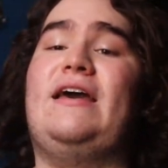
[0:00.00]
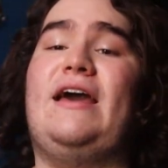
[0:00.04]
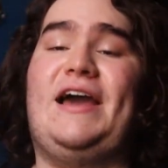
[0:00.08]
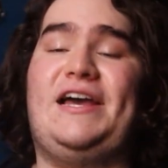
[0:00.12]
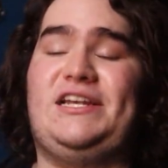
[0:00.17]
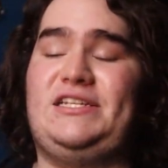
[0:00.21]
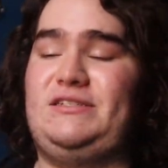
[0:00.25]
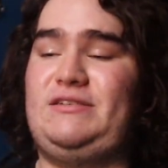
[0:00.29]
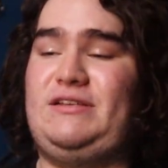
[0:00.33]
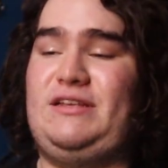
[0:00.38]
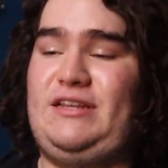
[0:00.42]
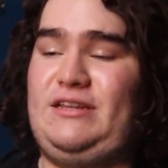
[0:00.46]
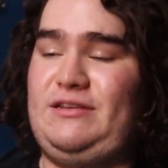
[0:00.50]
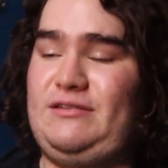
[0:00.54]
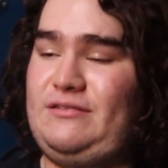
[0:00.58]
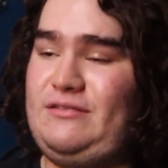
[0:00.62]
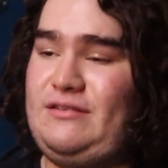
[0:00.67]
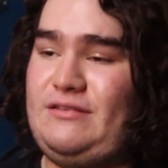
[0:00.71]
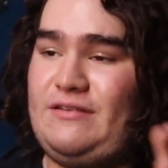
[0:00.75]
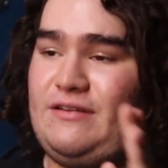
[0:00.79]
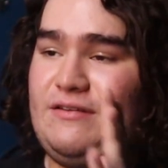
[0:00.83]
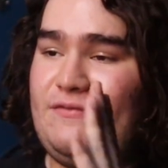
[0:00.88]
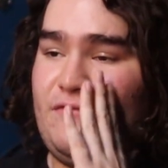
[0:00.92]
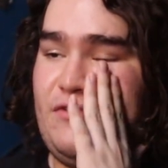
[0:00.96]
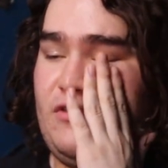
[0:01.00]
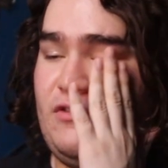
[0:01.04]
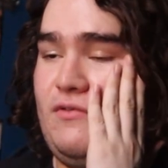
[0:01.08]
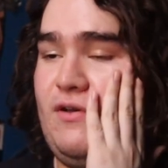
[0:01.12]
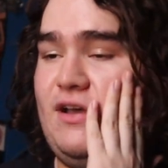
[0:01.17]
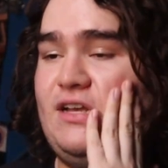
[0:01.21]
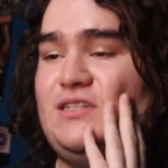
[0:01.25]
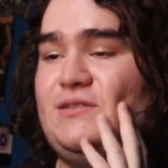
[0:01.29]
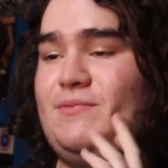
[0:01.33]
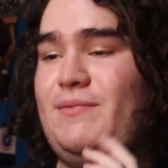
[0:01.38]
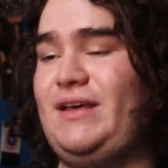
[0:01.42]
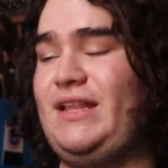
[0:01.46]
has been for the
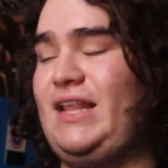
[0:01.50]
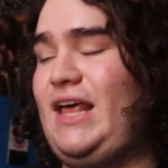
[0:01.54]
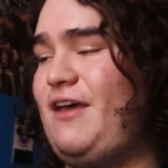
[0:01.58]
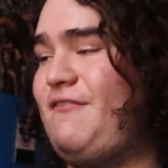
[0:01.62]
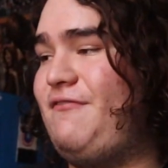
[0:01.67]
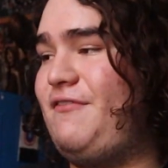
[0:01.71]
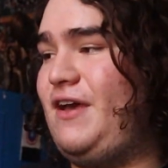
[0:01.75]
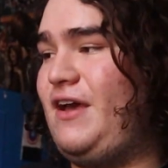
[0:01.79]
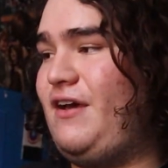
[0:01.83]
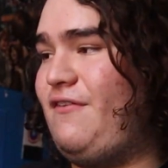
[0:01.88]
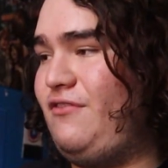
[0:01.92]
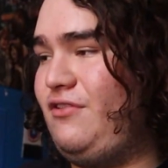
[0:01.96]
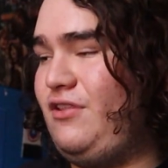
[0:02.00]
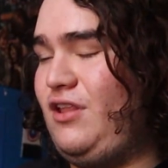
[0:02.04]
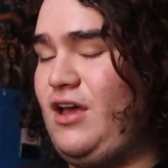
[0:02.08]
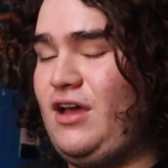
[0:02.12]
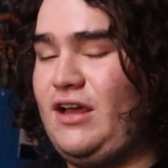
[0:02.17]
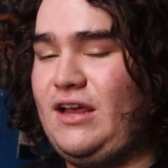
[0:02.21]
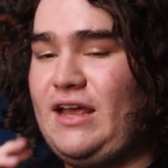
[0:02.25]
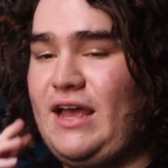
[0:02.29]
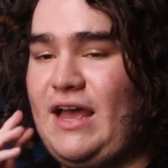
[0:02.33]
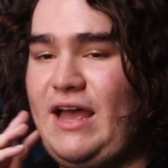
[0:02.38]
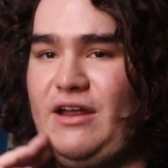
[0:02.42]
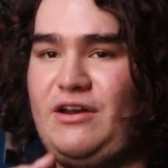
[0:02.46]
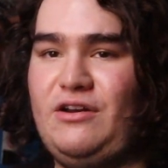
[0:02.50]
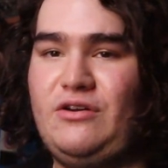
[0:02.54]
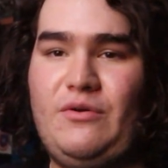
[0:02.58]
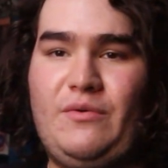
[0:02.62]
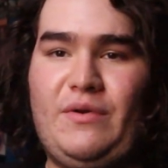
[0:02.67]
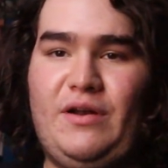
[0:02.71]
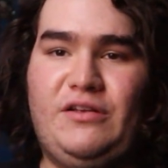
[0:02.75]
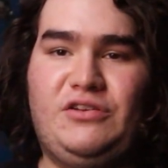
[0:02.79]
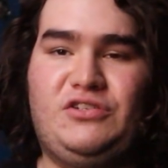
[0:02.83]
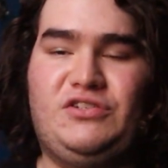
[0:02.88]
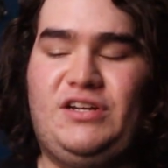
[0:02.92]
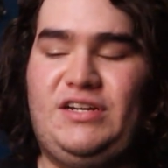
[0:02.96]
rest of my life, however long. I don't know
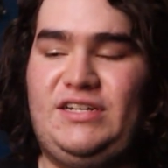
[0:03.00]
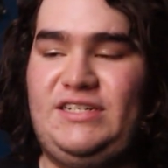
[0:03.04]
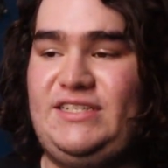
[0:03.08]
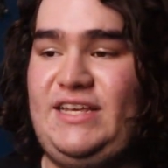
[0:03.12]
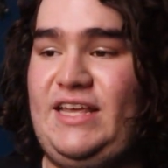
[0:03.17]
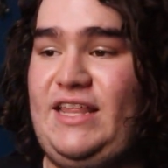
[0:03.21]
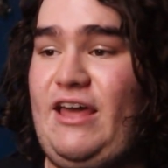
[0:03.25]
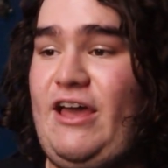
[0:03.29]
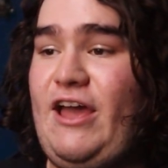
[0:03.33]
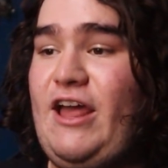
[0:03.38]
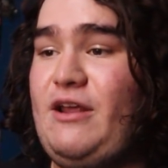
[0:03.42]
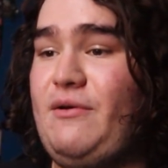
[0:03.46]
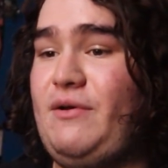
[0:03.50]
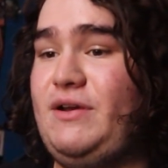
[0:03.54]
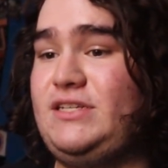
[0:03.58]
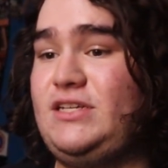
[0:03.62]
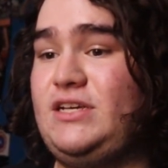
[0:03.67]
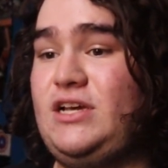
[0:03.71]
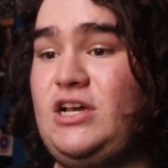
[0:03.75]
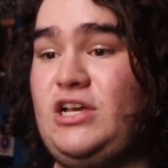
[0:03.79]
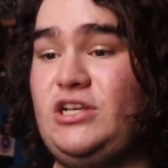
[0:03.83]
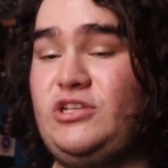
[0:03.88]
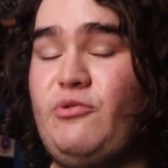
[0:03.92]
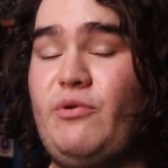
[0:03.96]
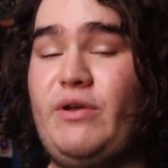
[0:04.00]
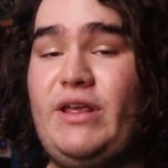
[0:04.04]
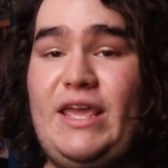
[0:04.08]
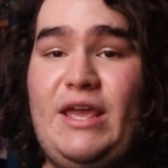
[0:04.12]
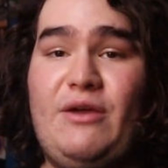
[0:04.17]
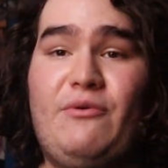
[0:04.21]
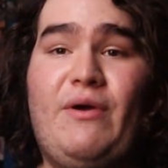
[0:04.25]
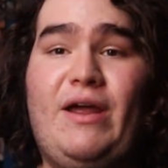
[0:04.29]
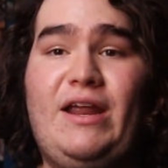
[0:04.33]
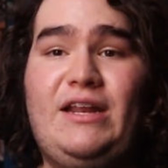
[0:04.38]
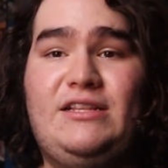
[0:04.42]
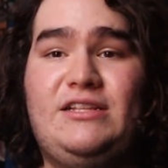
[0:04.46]
what I was trying to say there. Anyways, so we can
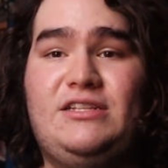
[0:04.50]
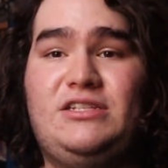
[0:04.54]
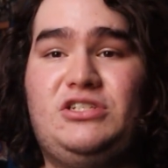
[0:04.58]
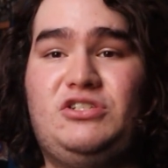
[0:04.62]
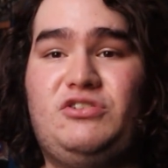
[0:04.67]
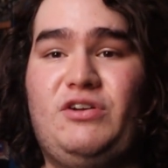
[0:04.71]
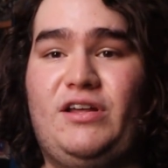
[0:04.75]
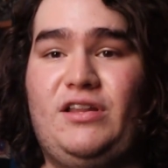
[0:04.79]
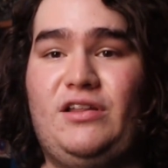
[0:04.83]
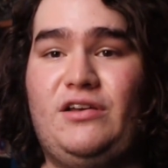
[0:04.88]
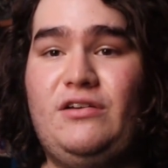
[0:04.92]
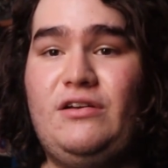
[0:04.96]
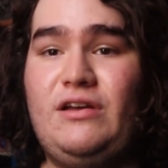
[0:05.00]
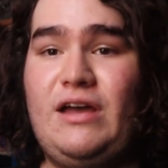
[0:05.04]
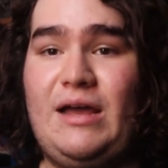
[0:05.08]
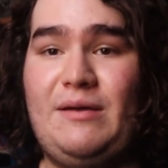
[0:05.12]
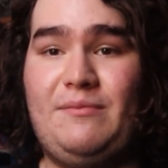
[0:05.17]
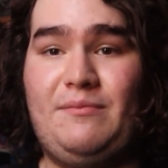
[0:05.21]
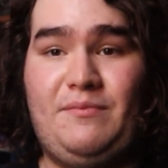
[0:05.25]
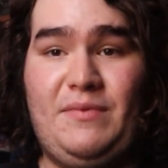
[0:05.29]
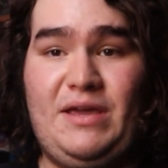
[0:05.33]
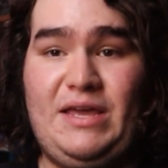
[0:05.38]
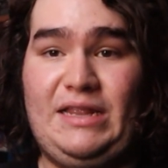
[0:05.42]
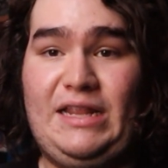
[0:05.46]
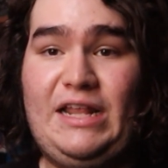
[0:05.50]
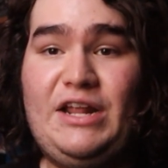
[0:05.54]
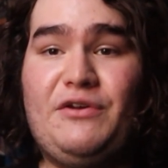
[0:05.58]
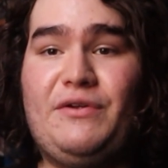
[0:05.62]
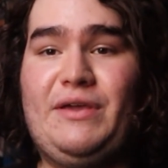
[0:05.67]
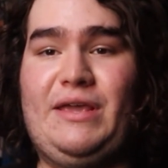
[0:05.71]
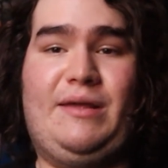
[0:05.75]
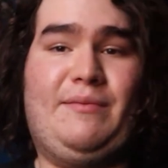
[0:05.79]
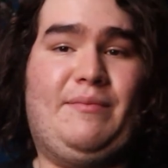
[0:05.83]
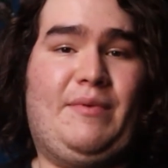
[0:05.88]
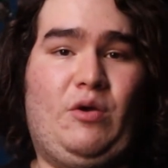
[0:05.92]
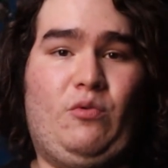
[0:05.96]
get right into this trailer. I'm
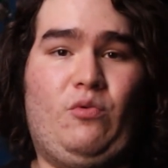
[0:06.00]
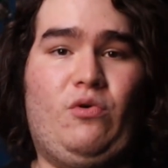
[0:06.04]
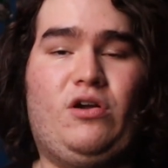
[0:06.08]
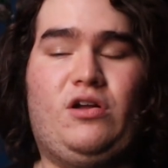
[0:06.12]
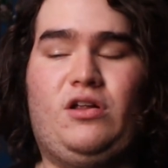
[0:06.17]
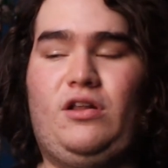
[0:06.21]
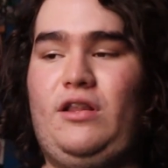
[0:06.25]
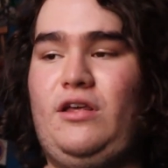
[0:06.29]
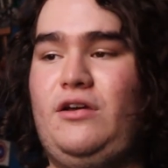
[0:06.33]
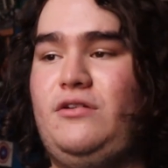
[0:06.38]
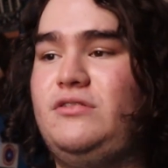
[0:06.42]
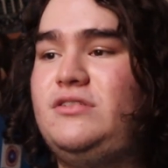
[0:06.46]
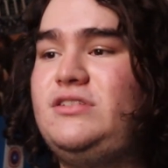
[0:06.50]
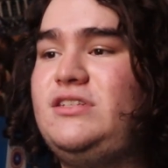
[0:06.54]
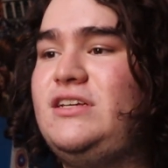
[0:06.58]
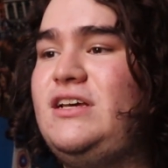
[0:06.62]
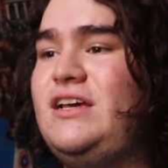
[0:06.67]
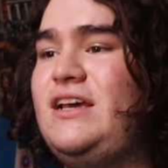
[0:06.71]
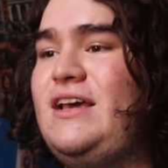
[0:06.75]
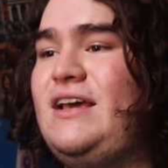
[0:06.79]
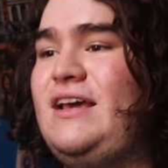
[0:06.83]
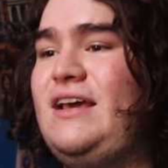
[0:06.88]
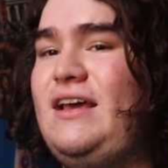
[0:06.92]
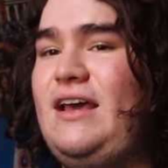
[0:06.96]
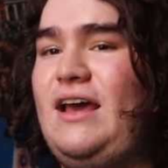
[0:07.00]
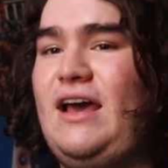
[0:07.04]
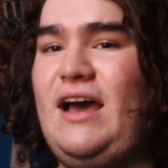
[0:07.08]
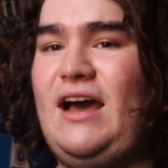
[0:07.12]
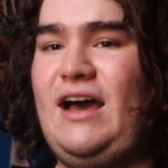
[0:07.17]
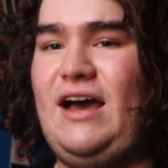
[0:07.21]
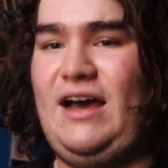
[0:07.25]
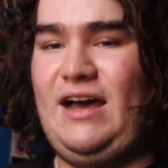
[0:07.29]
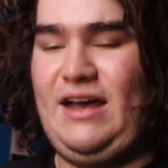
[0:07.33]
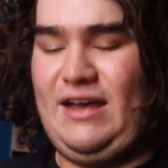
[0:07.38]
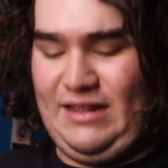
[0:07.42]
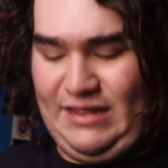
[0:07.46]
literally in my work clothes.
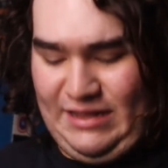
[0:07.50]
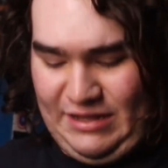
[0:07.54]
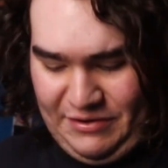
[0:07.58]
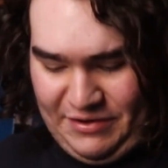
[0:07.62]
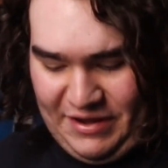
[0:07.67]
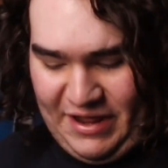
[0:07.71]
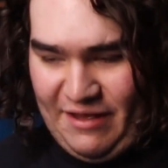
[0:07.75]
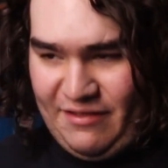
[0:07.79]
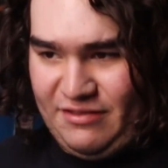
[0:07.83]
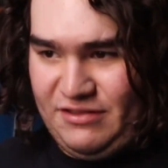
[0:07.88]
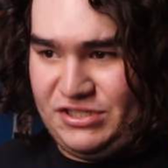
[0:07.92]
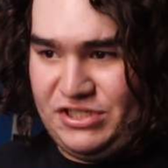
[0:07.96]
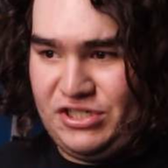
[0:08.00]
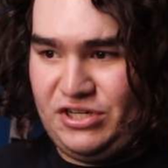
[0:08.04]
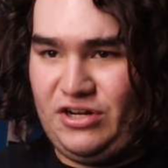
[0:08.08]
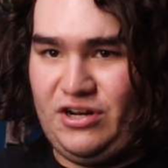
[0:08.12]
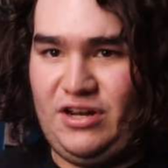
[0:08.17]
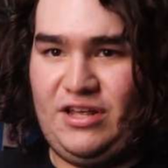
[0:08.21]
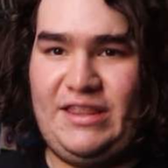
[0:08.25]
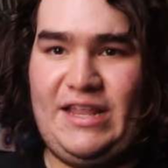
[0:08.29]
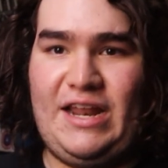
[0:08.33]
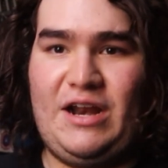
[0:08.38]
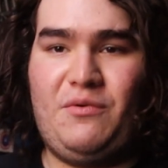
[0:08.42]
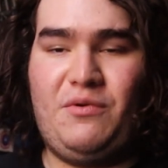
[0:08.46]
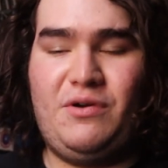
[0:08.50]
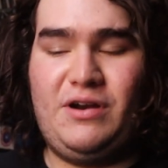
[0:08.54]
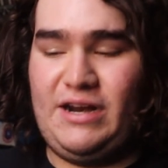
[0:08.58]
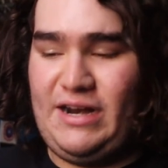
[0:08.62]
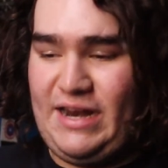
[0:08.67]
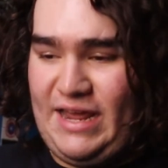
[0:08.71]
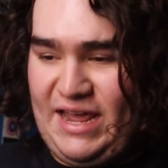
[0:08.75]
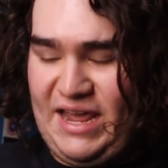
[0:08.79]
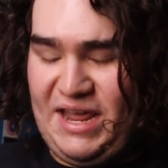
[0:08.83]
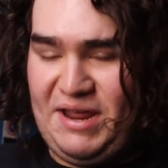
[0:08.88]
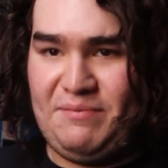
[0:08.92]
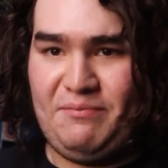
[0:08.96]
Literally have the shirt on that I wore
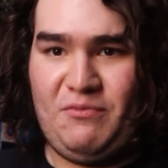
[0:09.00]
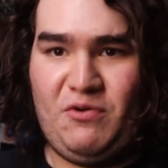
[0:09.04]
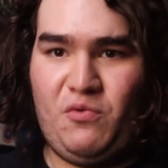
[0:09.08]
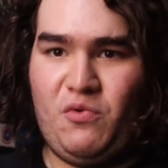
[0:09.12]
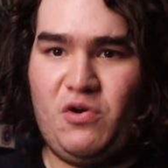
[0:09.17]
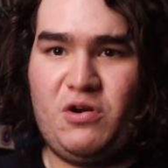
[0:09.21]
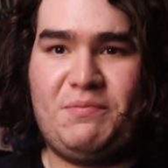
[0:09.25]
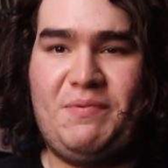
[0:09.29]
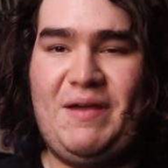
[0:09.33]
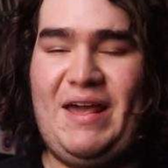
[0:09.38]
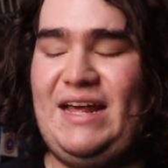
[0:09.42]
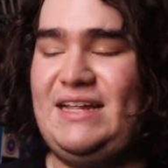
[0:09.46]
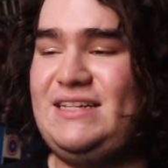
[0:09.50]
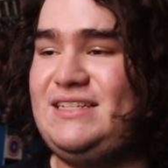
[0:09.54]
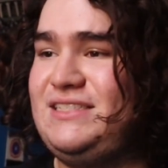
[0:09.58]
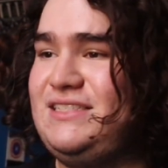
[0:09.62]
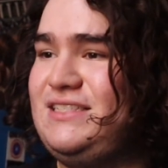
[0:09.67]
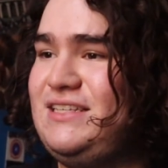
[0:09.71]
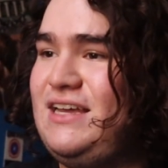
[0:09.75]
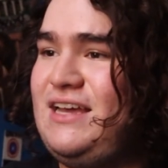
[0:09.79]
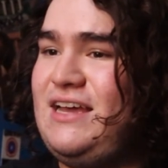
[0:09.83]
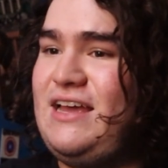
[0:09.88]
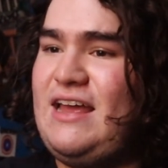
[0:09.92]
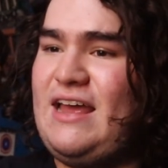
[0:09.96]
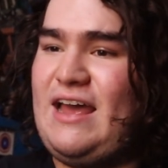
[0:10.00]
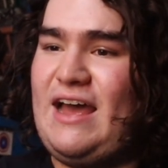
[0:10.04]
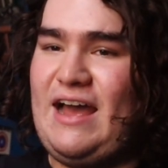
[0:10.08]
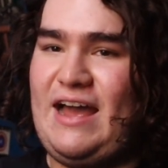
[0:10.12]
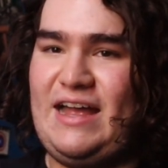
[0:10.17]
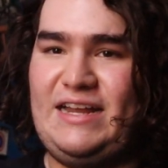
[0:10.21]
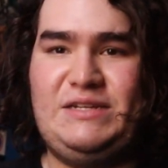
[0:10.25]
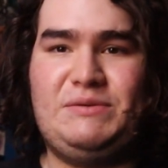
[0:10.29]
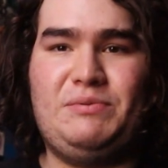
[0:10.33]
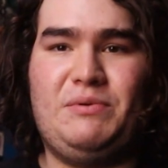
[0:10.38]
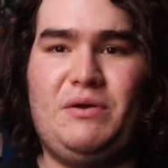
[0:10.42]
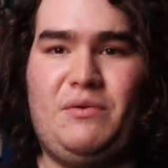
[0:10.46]
today and my work pants.
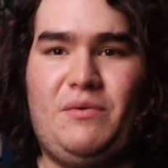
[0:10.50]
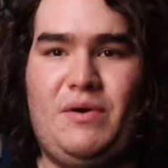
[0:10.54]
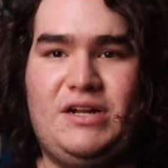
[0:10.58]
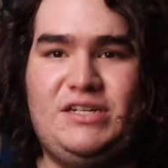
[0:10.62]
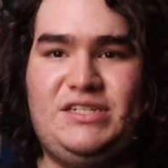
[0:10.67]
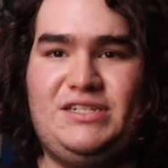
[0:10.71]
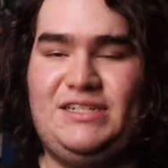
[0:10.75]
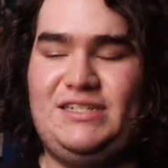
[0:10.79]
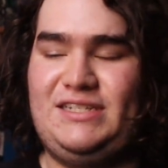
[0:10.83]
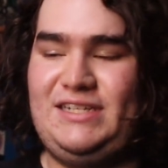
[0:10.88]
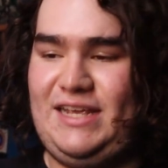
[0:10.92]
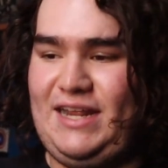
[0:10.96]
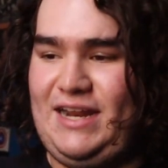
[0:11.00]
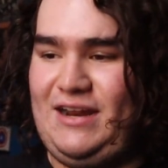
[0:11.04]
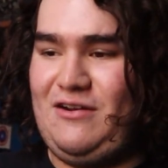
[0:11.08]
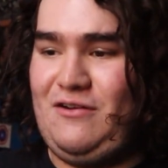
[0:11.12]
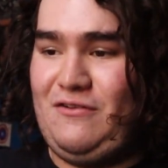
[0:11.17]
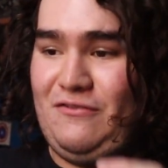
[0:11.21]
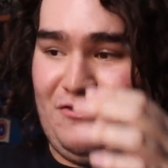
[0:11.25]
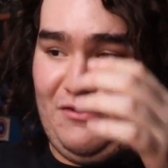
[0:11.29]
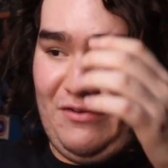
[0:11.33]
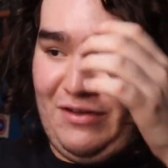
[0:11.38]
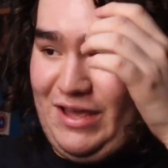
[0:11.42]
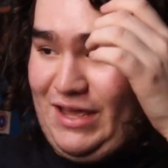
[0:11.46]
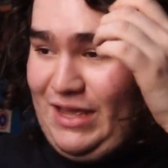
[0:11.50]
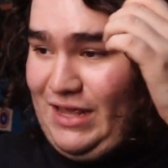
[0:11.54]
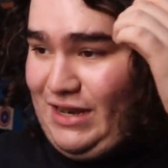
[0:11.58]
I just want to watch this and get it over